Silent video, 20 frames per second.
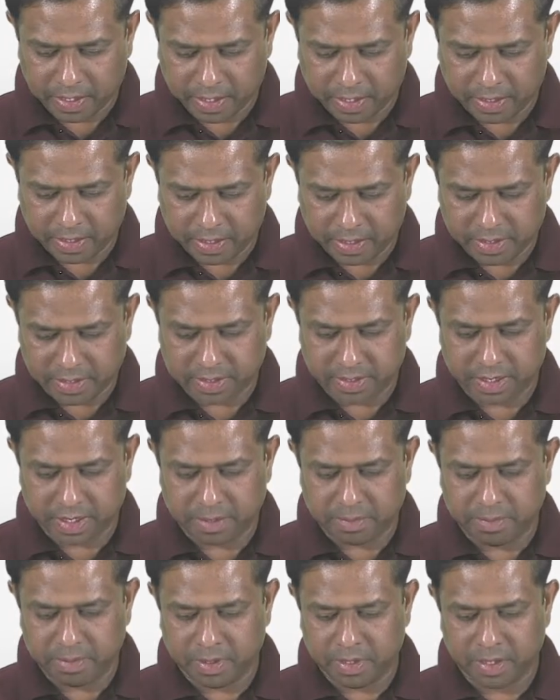and then
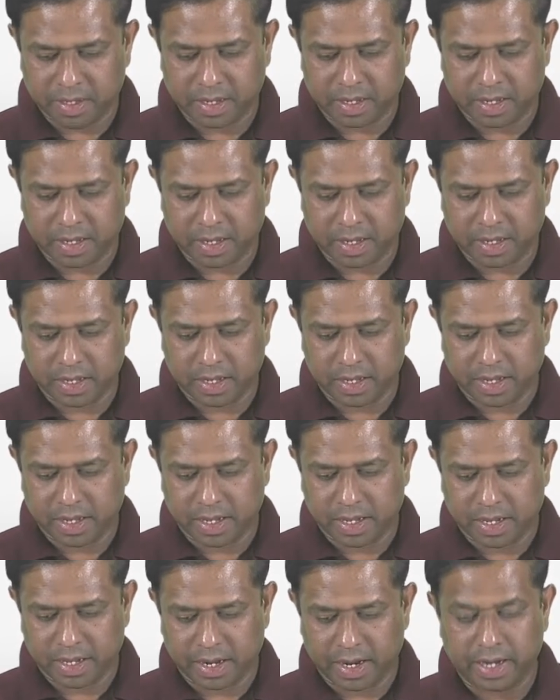sub
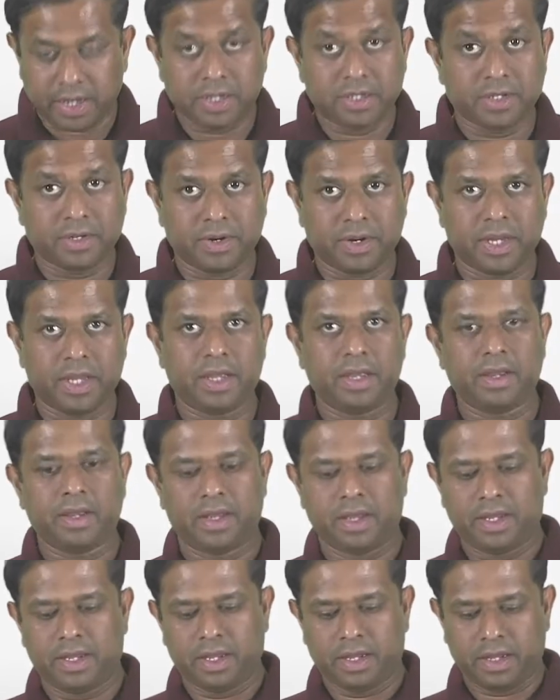8 3
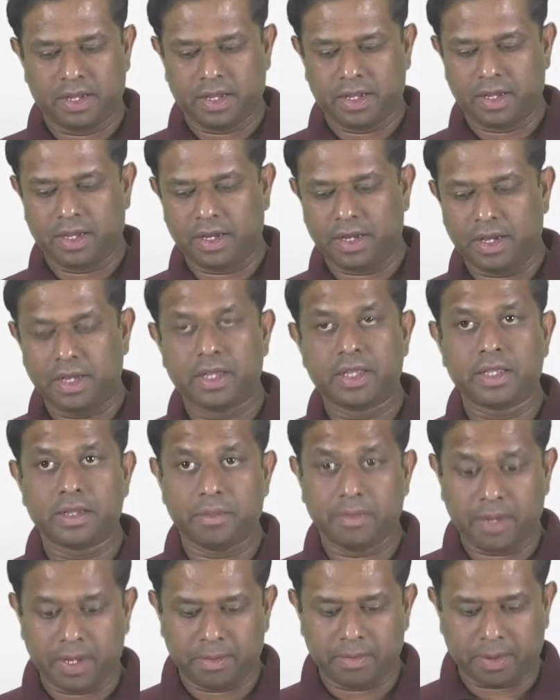in
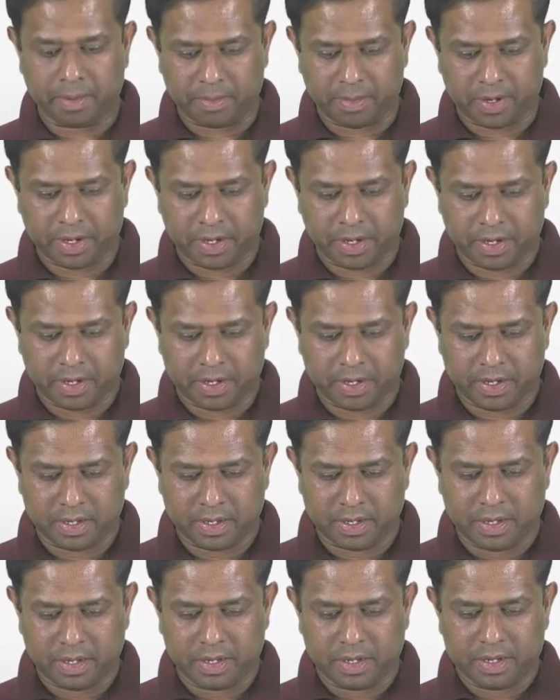the main memory.
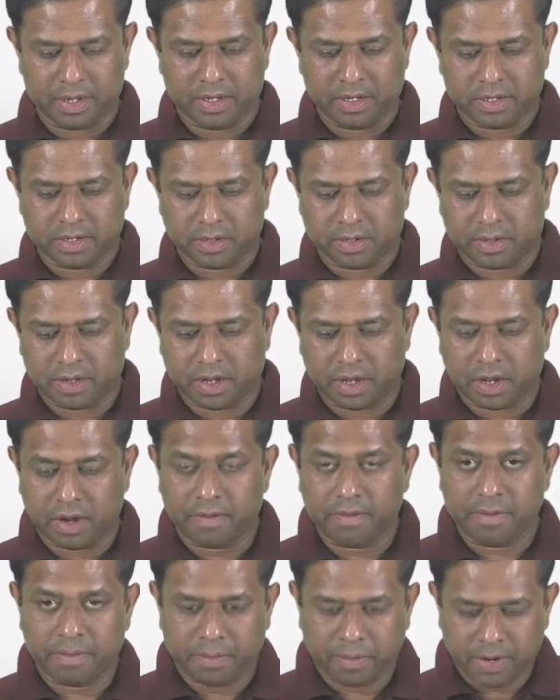So
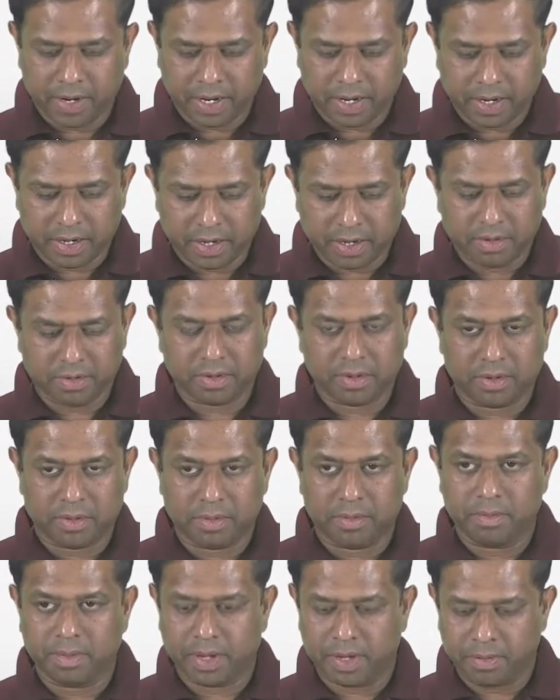after putting it into
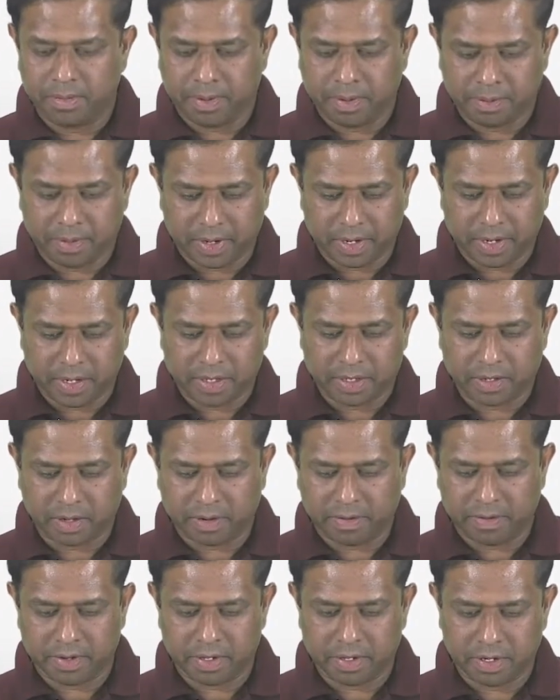a main memory, so
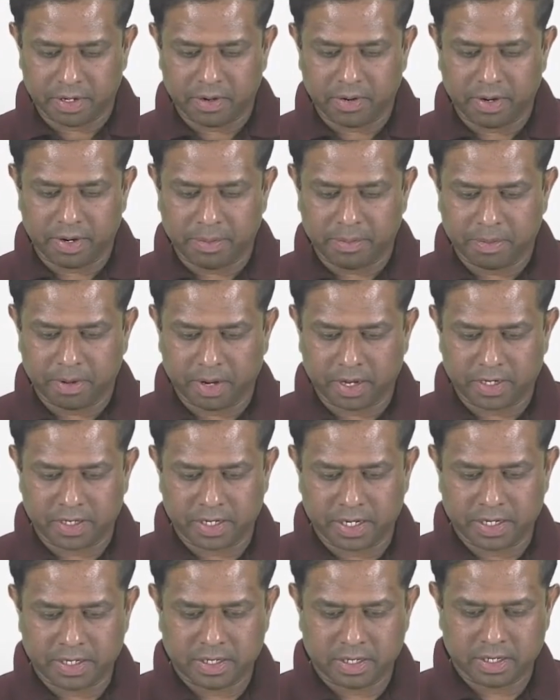after the loading
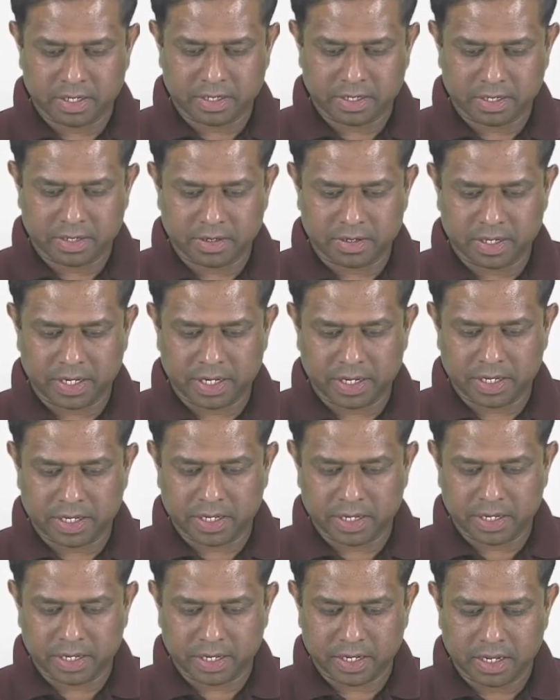process, so
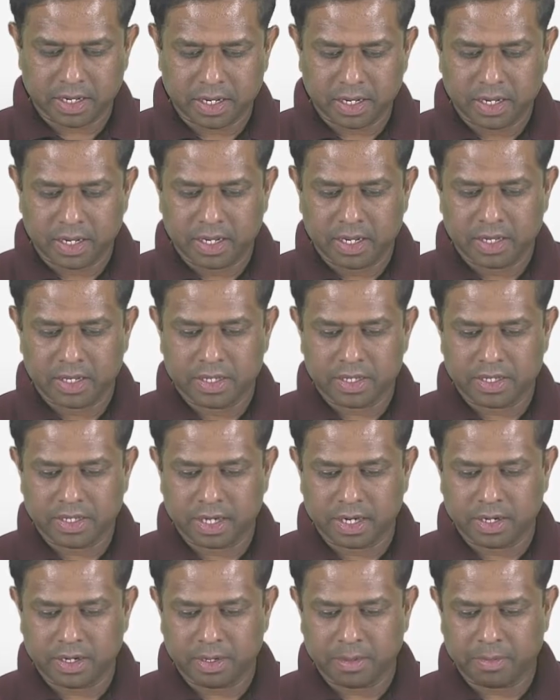then the
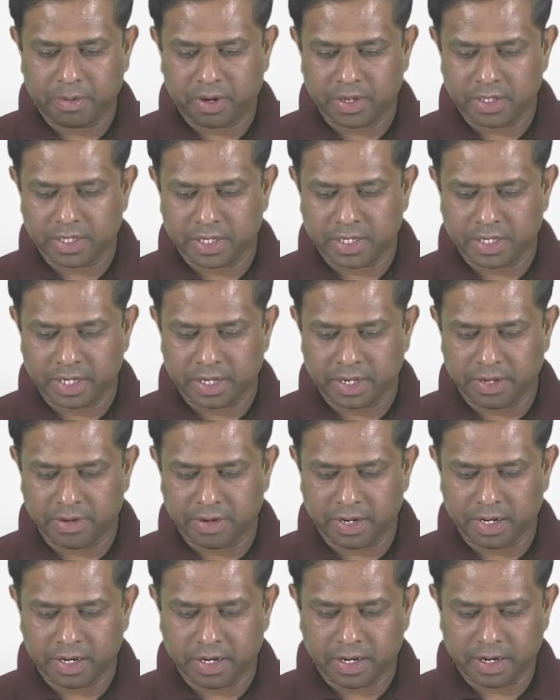central processing
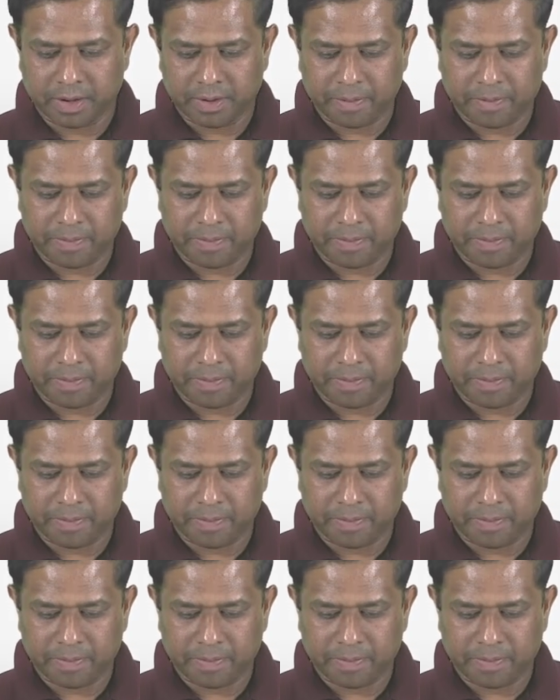unit,